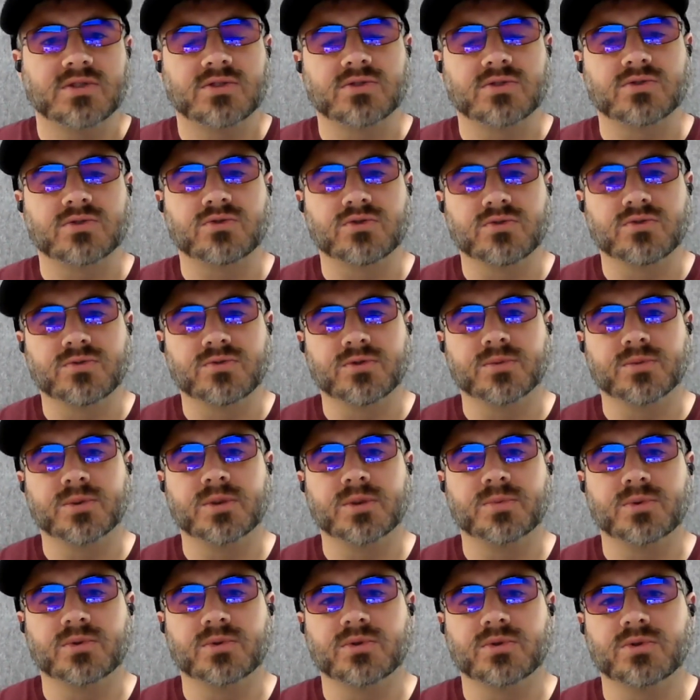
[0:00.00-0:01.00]
There's room for
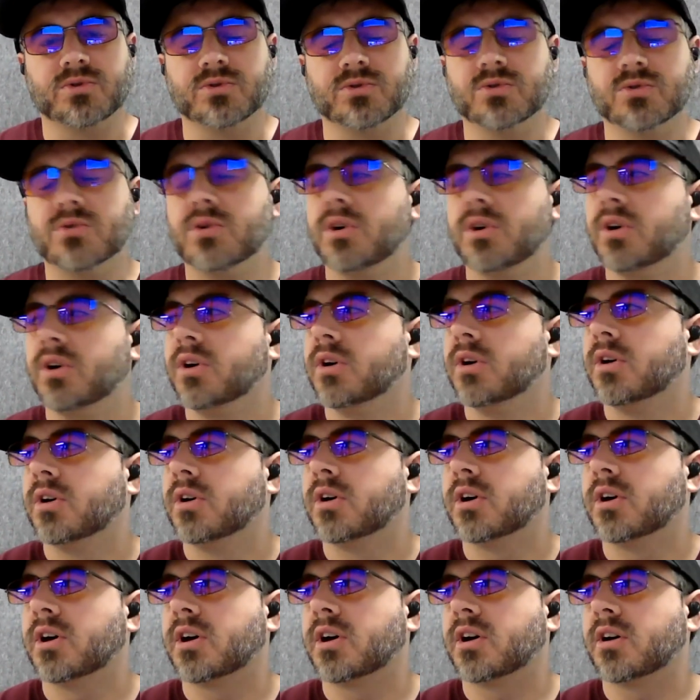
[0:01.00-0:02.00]
people who
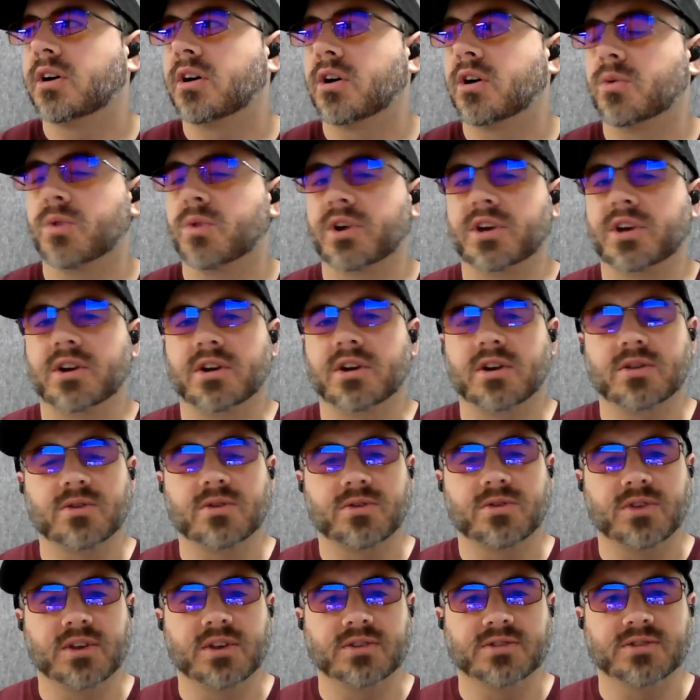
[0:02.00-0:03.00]
are working on other
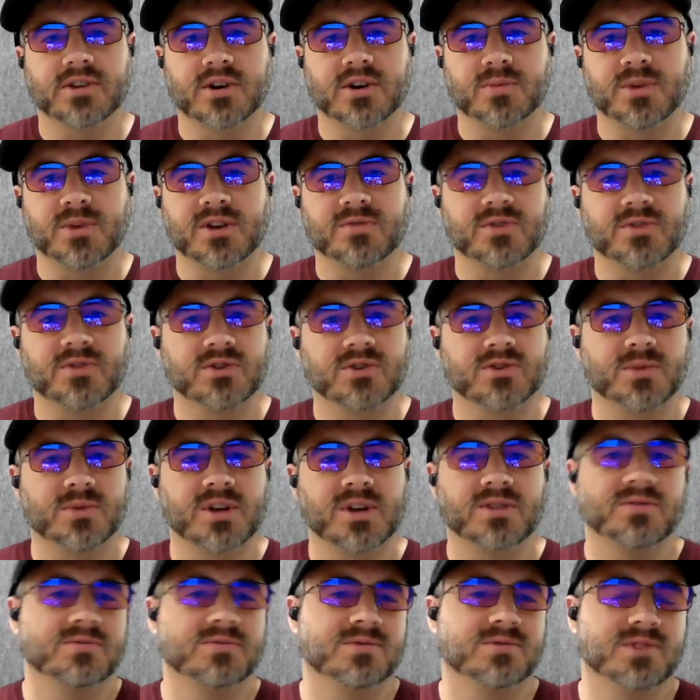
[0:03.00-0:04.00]
things that are beneficial
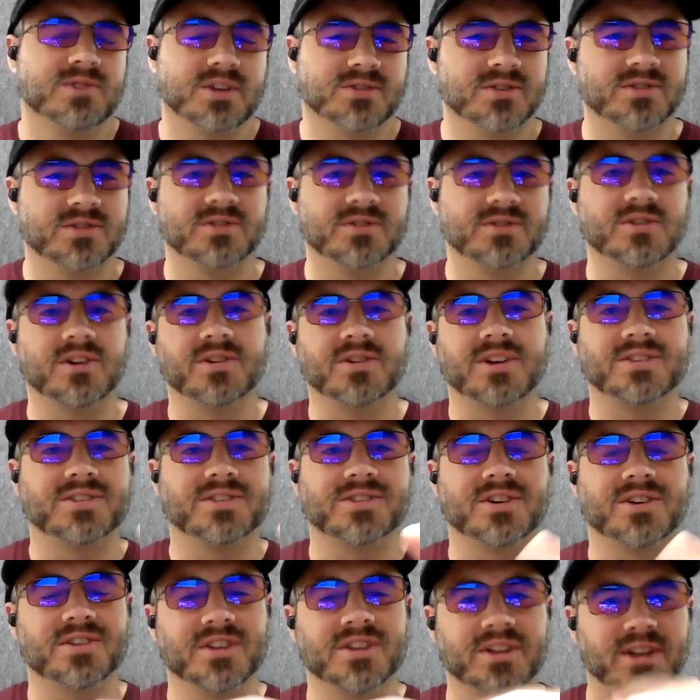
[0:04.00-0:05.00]
that aren't
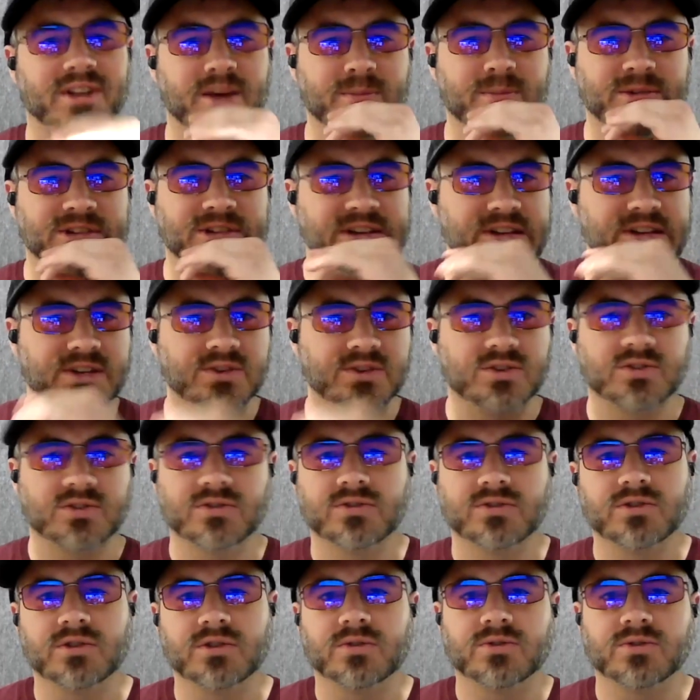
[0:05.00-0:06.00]
necessarily climate
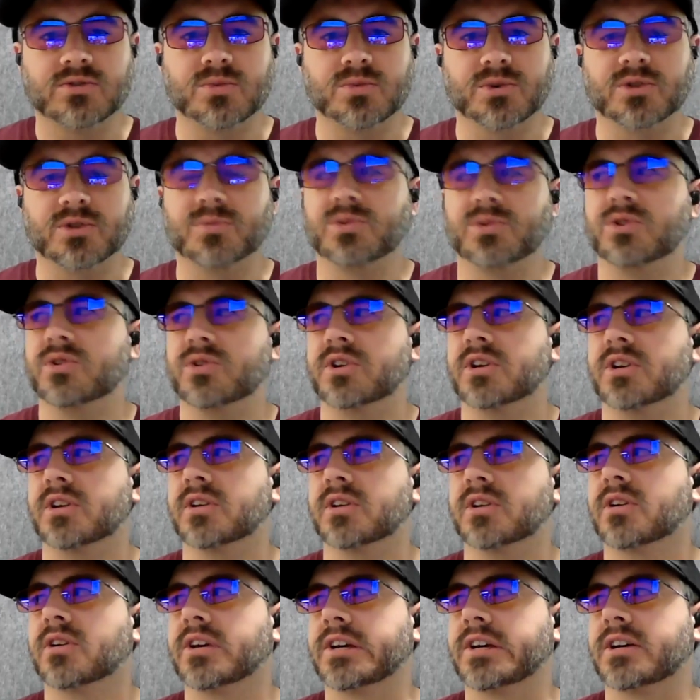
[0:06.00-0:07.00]
change,
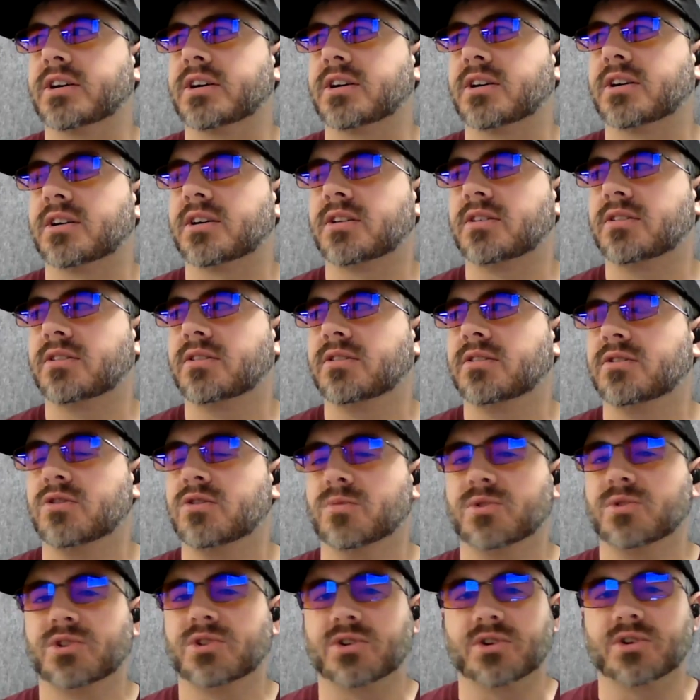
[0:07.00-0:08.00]
supercomputing, new
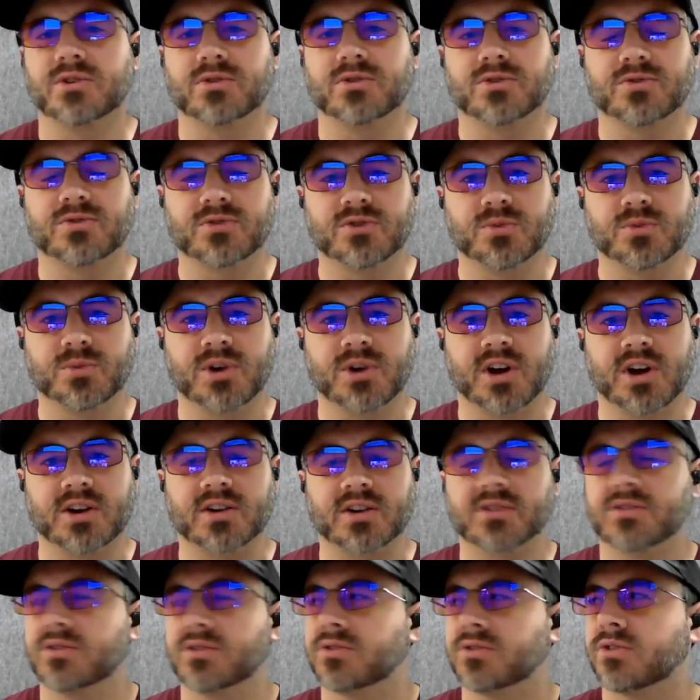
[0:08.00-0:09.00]
materials for new
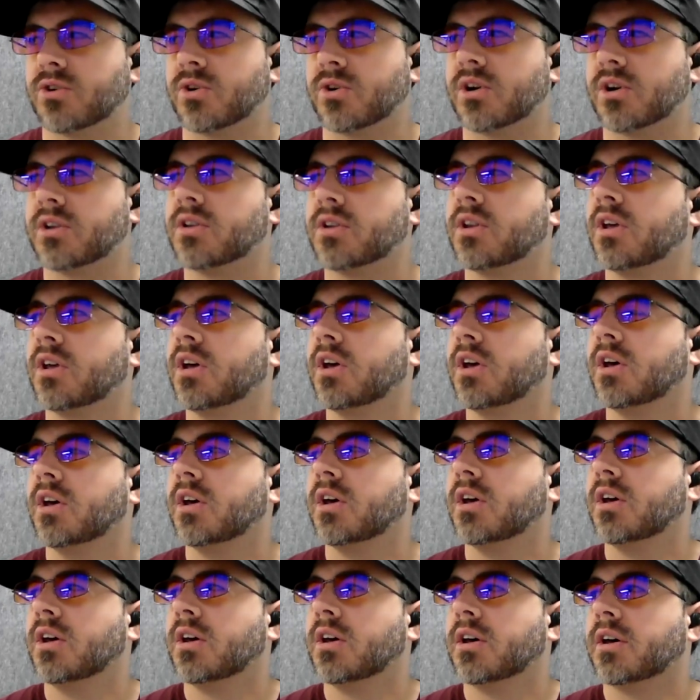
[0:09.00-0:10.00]
products, and so
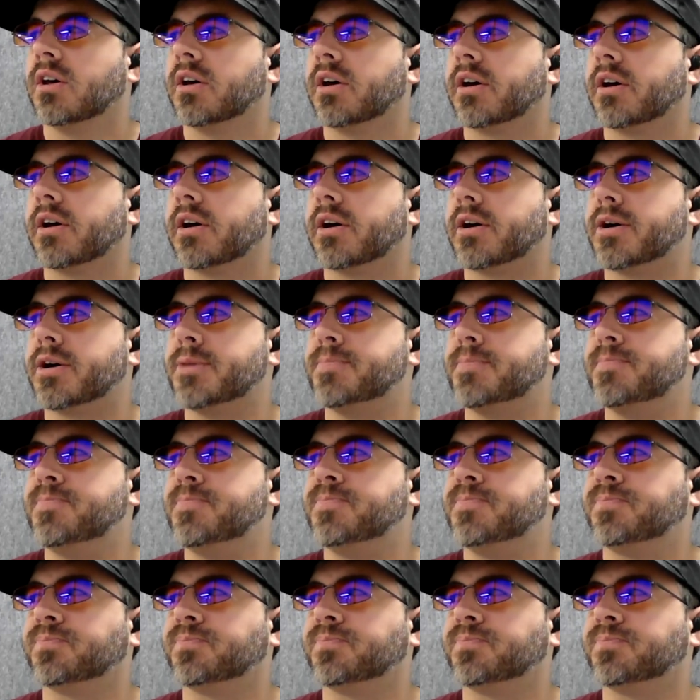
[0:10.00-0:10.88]
on.